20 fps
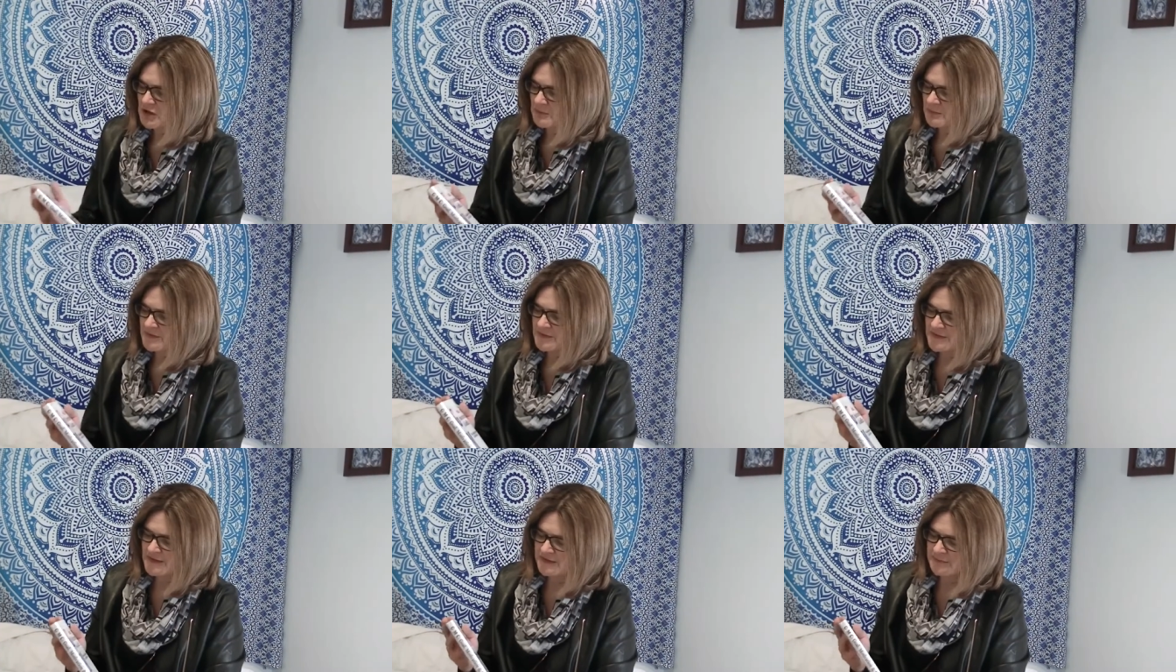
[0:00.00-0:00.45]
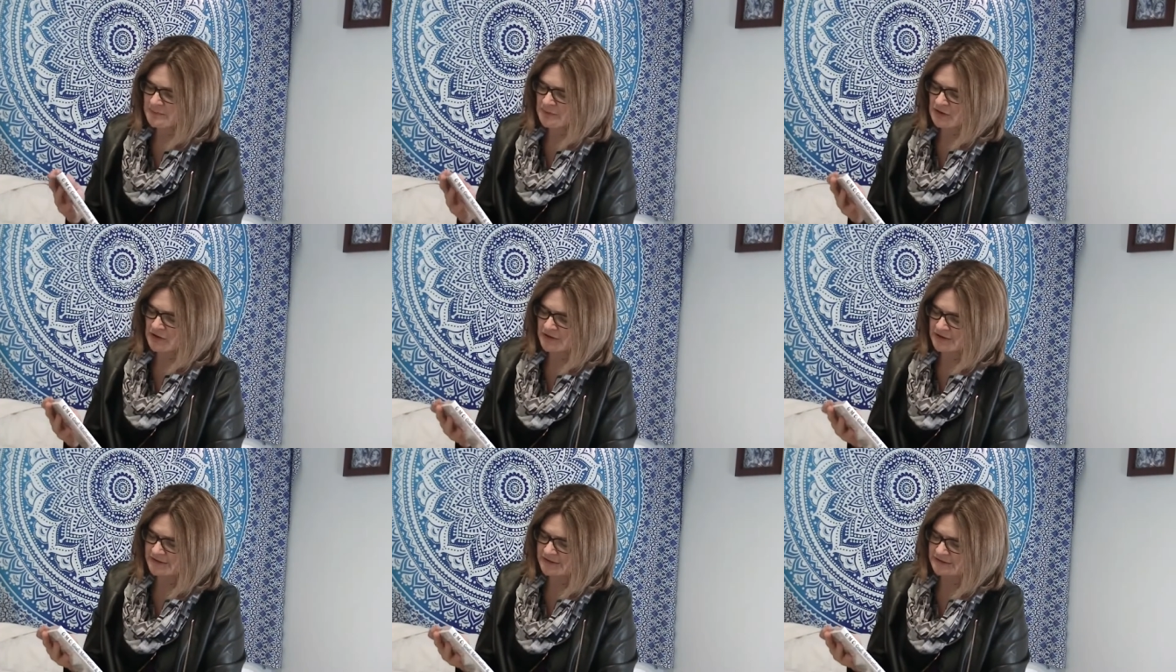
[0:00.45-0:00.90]
But this
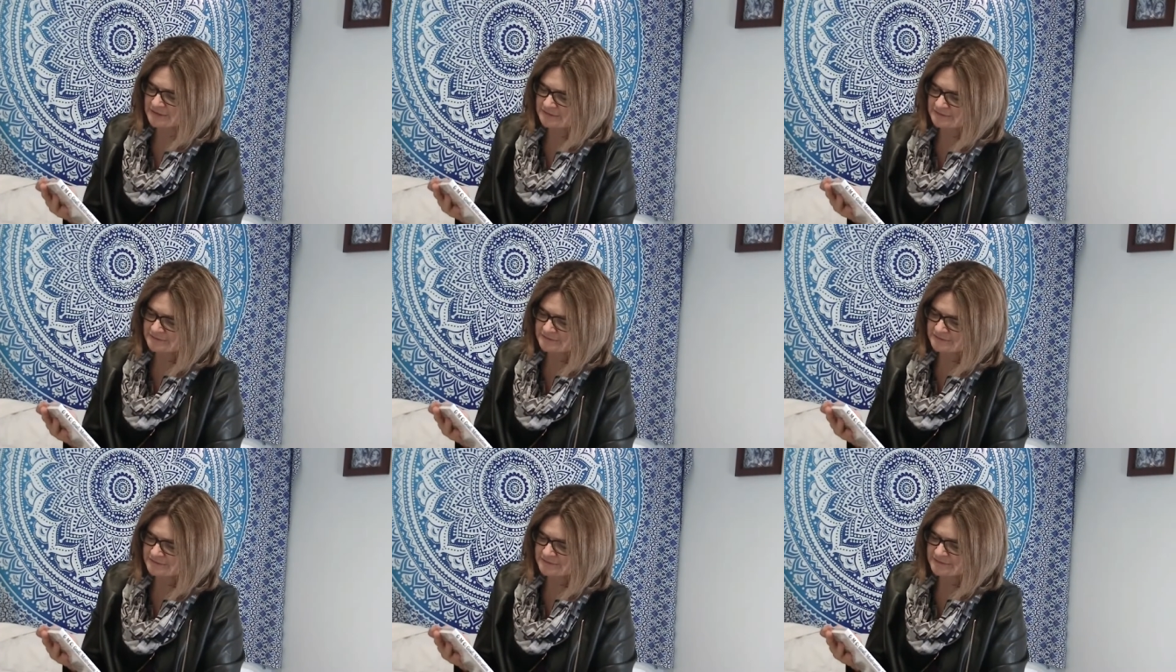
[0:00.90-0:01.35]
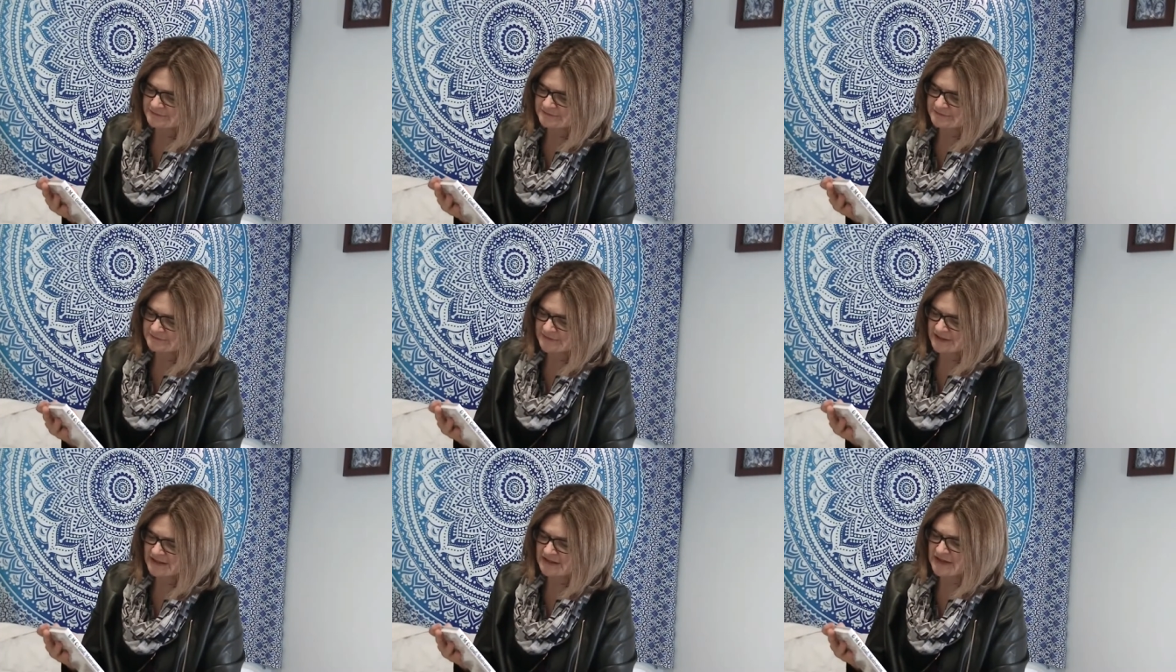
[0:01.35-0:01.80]
book,
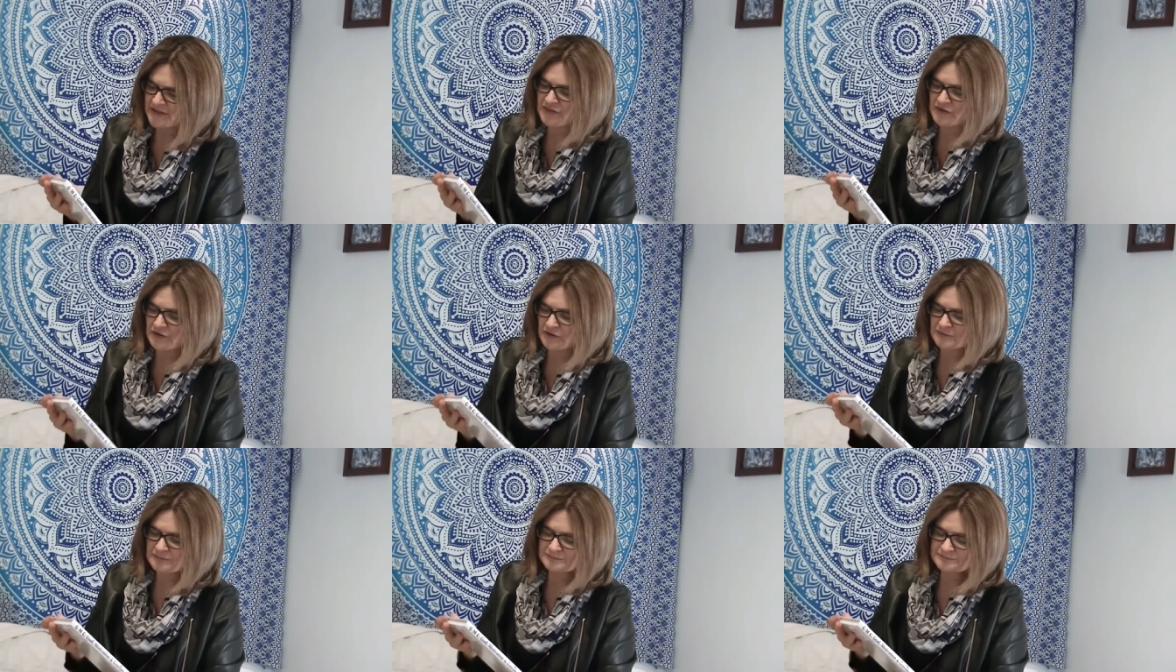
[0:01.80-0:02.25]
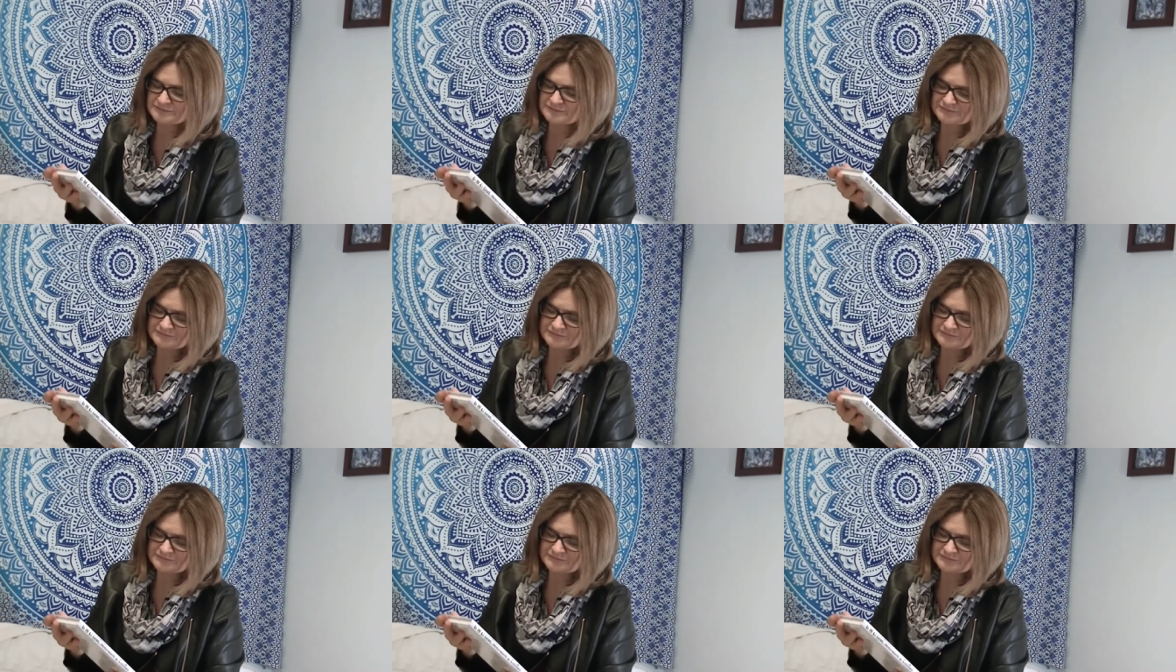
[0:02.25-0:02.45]
another